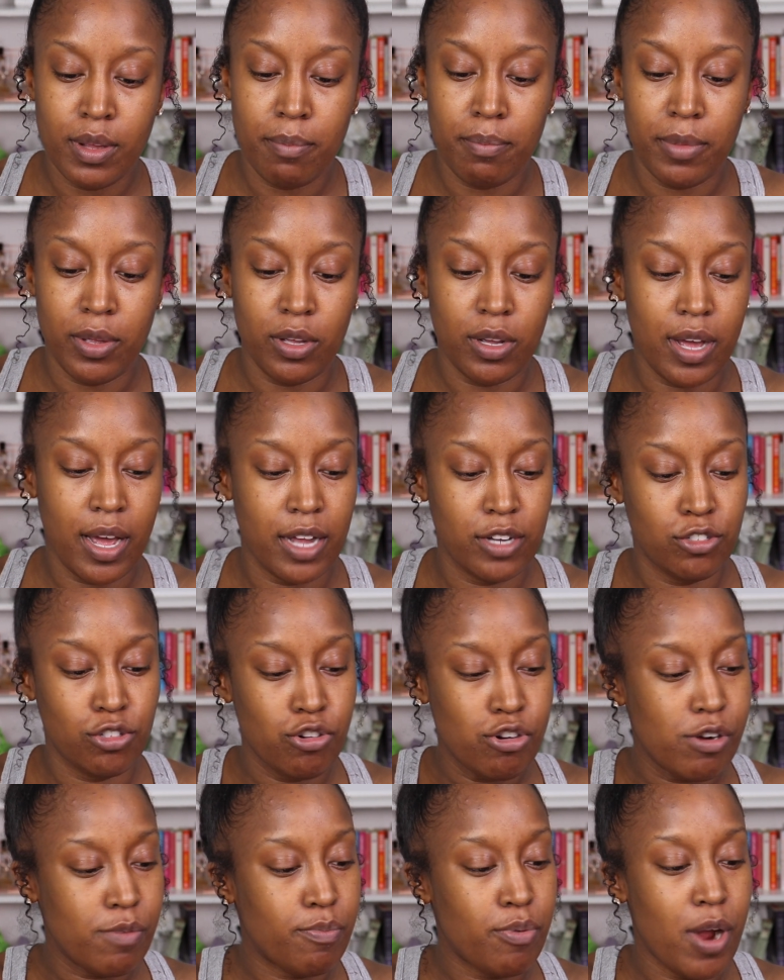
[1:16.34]
Milk
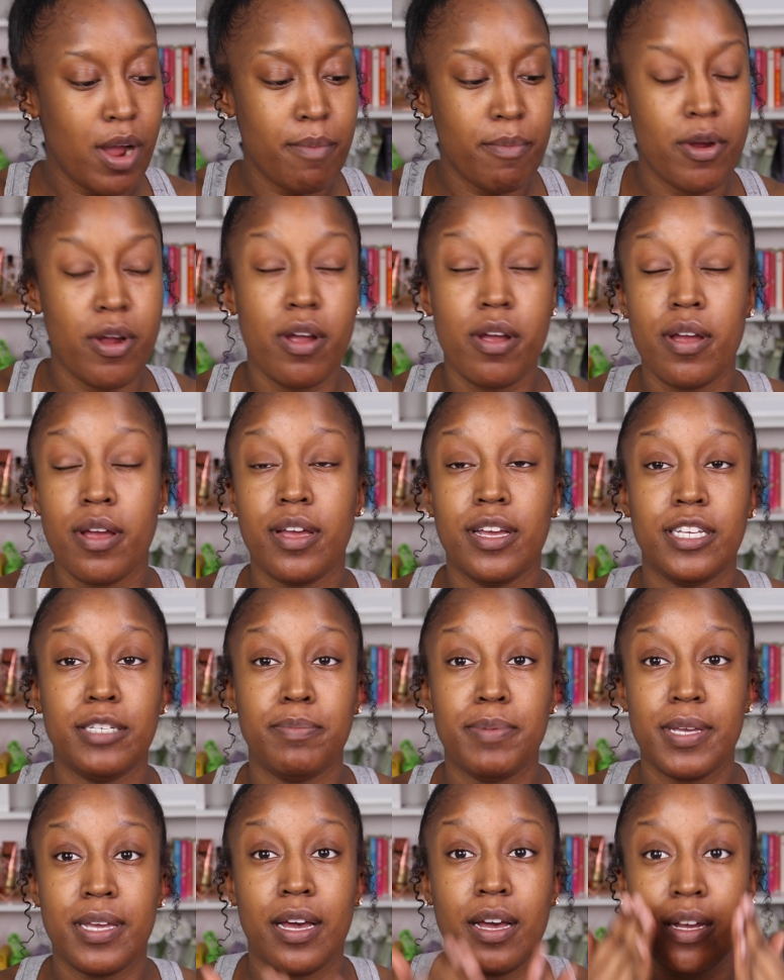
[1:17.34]
Hydrogrip primer, is
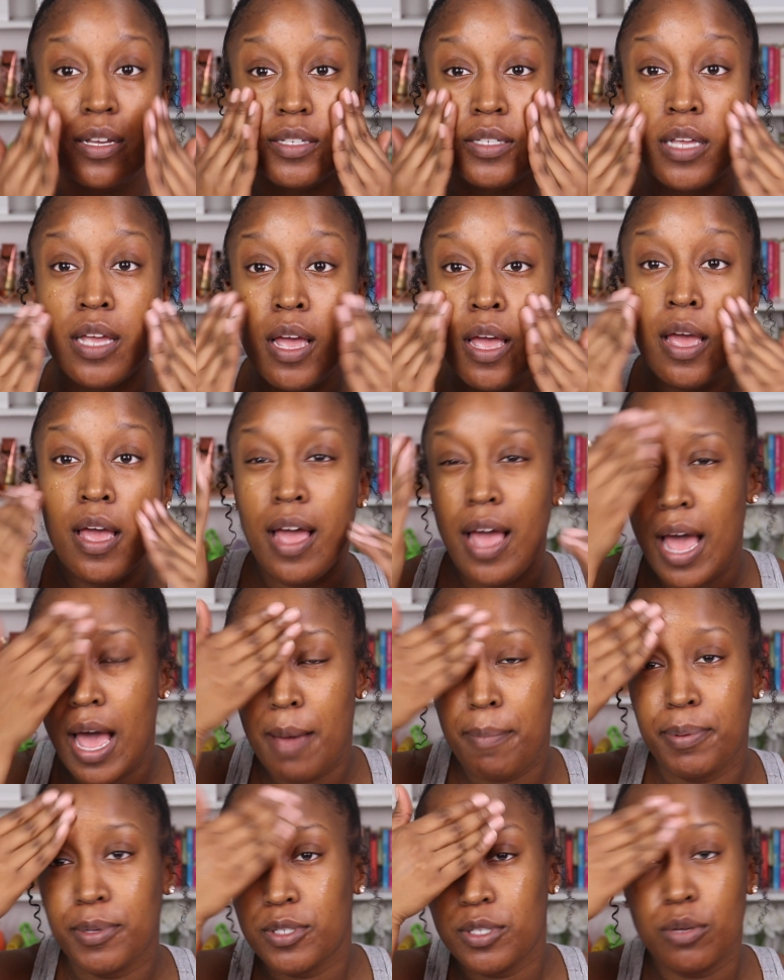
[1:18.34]
because
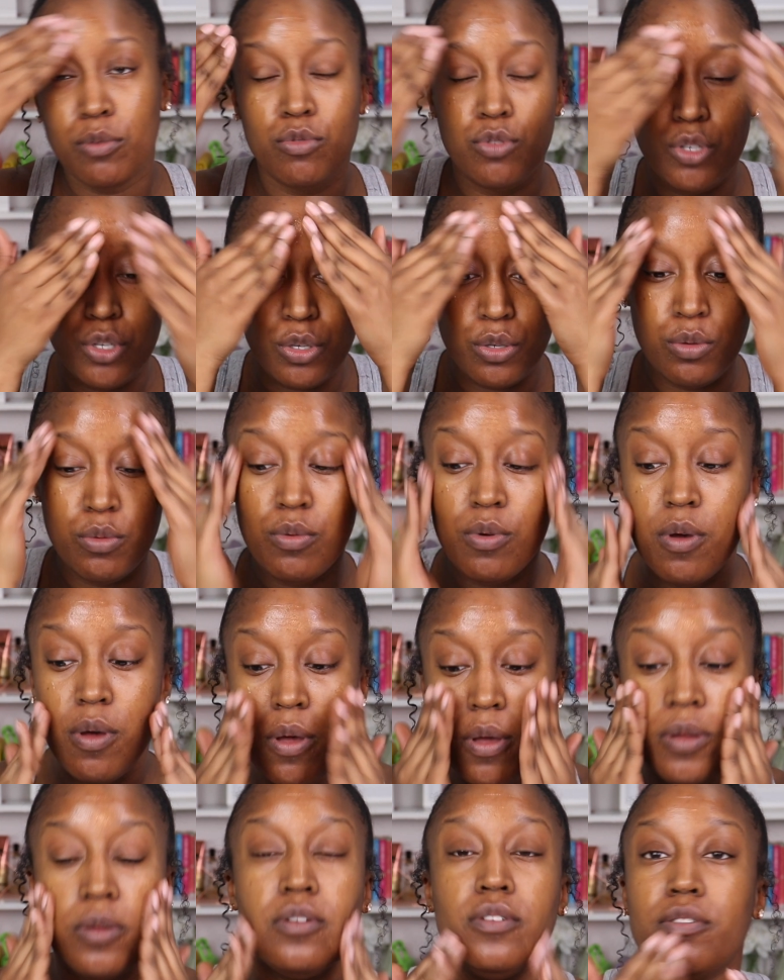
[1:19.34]
episode 2
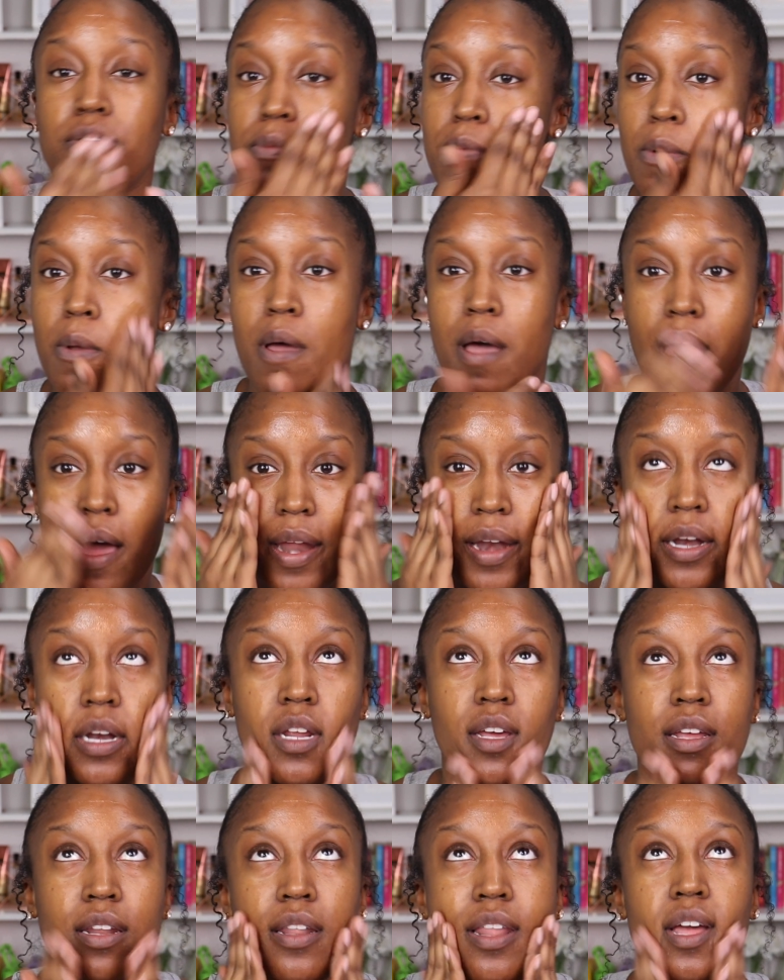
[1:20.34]

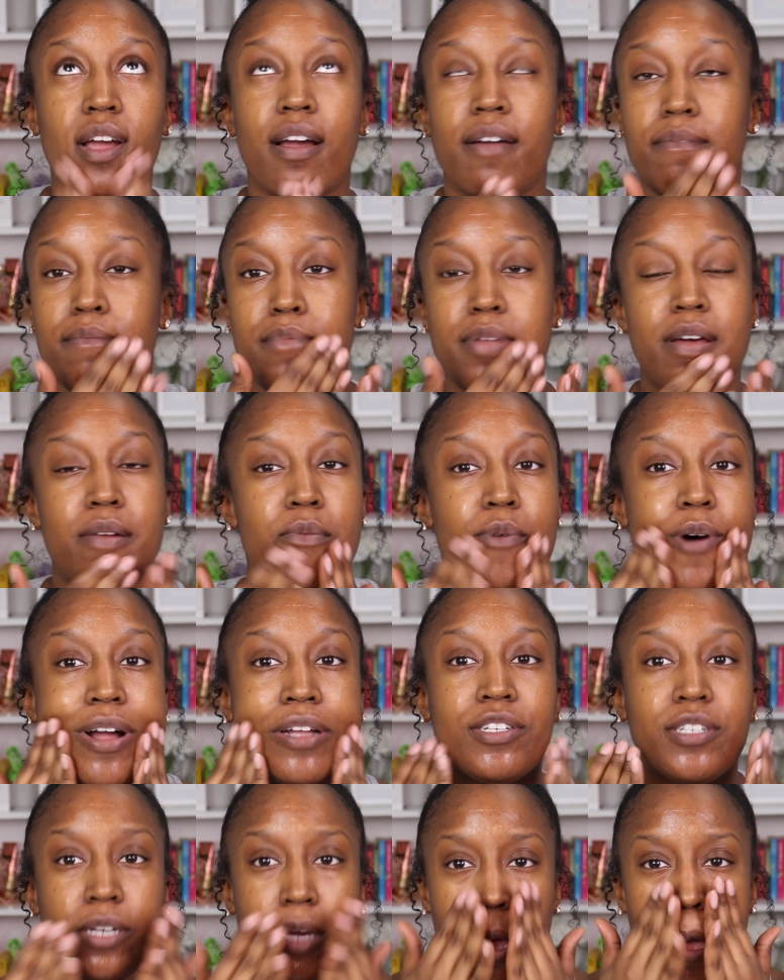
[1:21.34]
ended, like I'm done
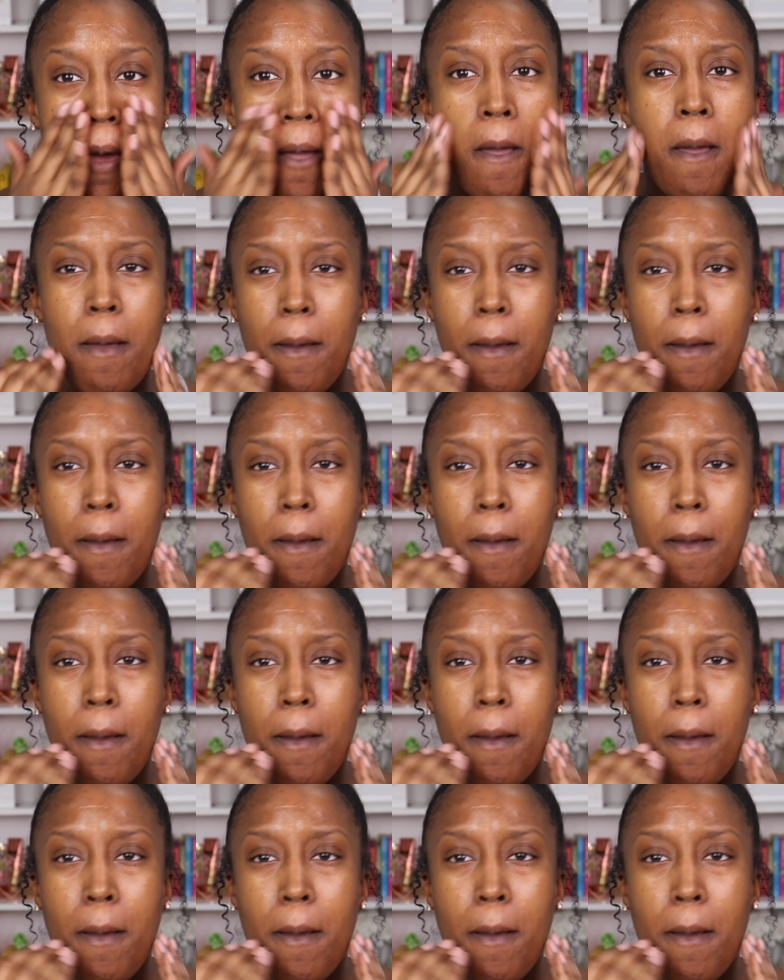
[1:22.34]
watching it,